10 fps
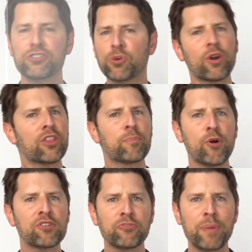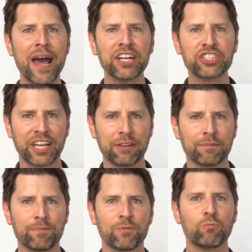So what are the pros of packaging?
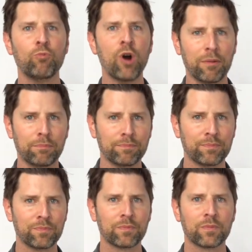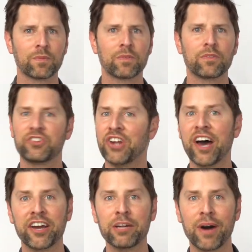One, it's
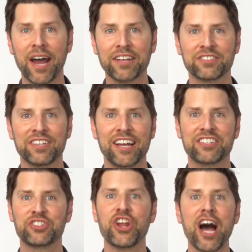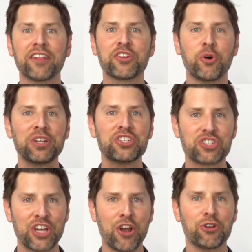not itemized. It's not going to
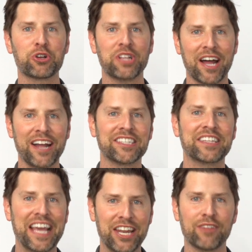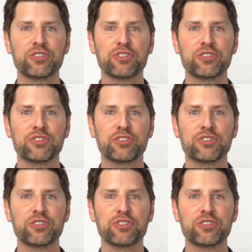scare your clients at the end of a